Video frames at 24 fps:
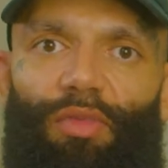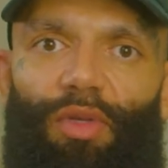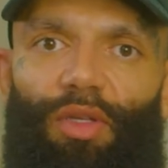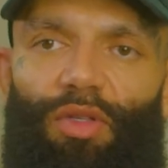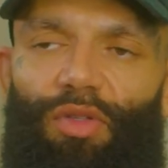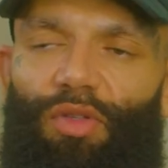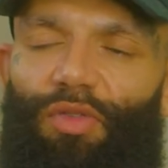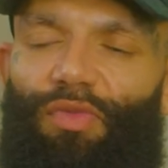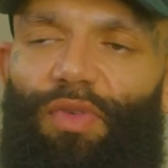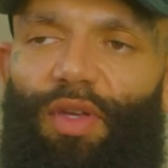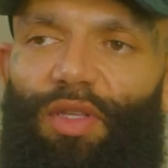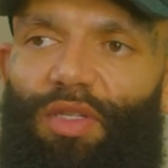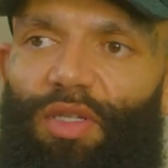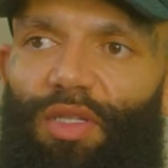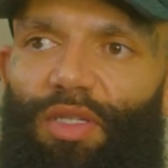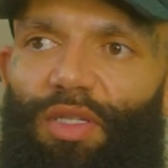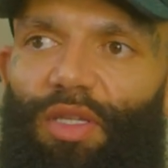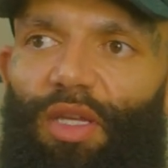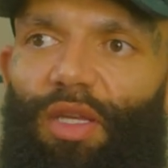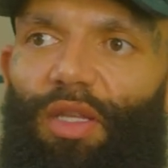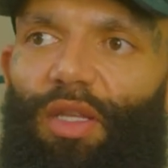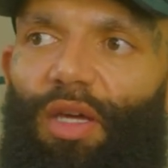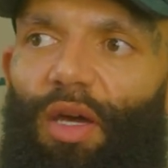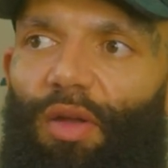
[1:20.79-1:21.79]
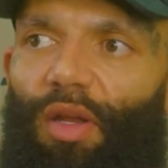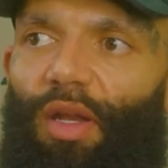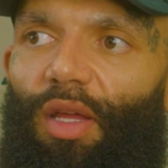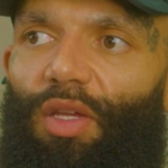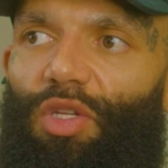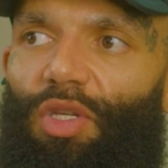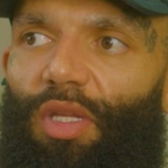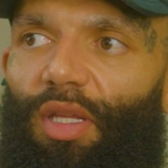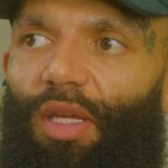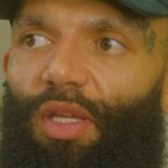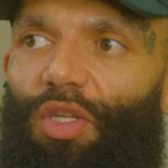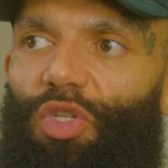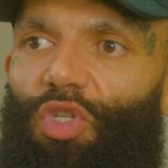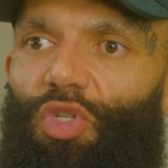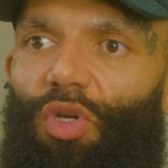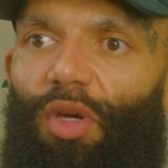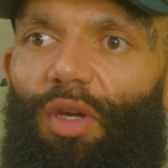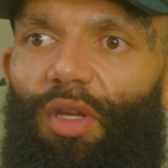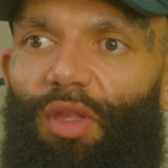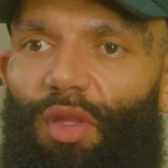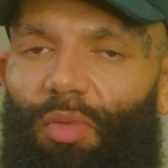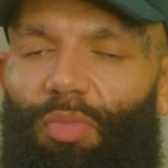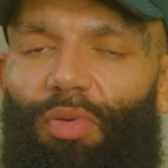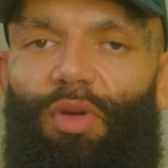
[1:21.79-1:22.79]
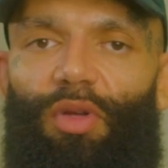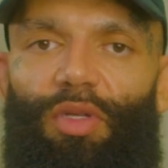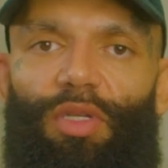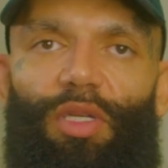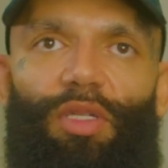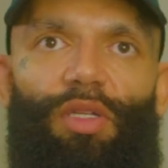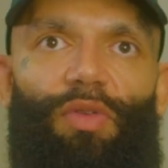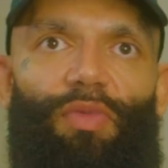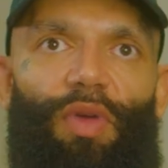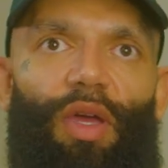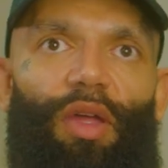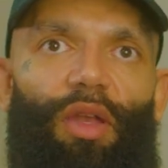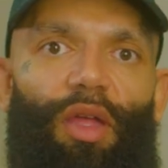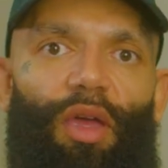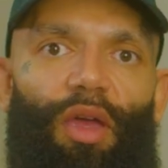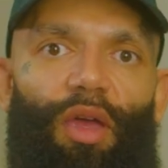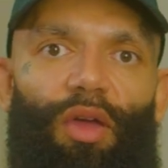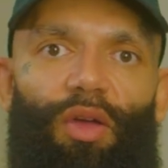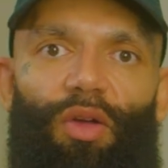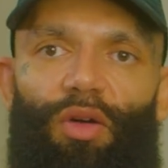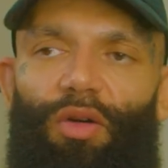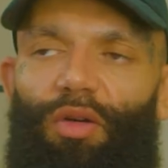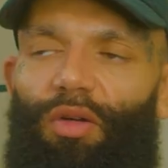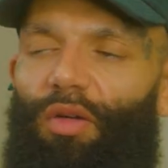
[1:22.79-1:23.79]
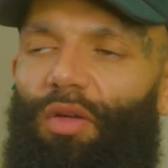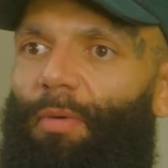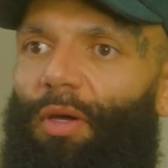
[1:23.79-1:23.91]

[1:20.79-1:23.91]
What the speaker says: I just fancied sitting down and actually enjoying the process of getting a haircut.